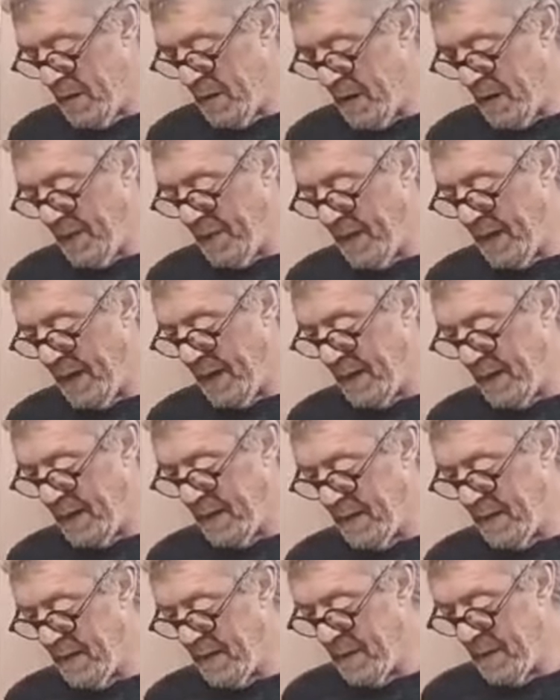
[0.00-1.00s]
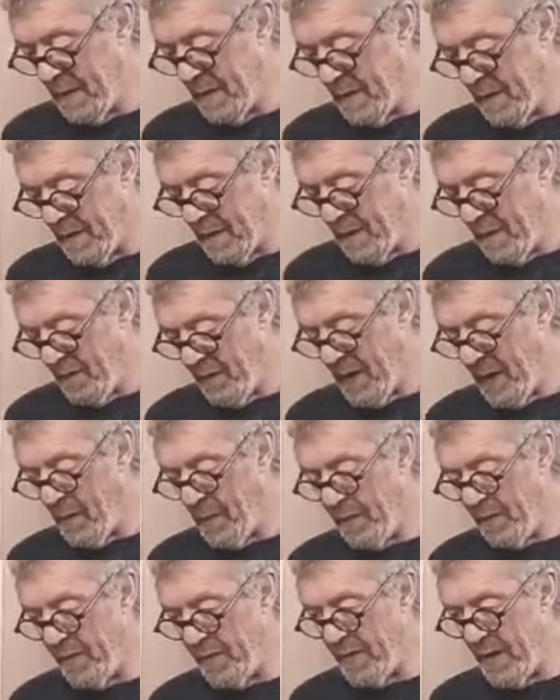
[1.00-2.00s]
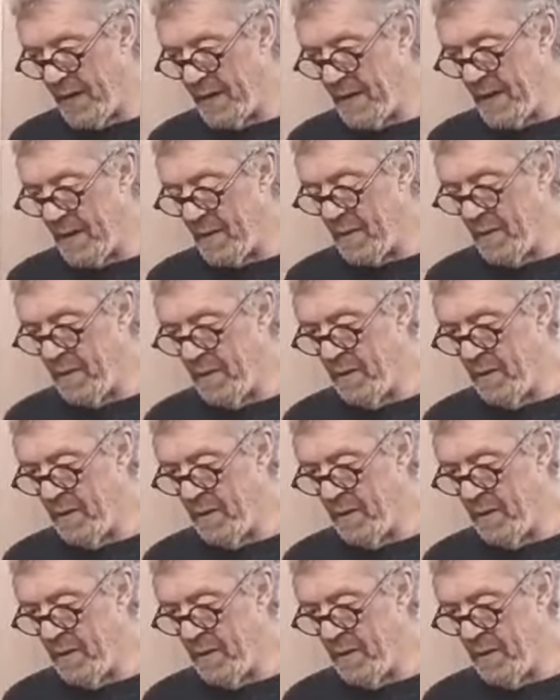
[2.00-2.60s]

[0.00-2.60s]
I think. I forget what they said now.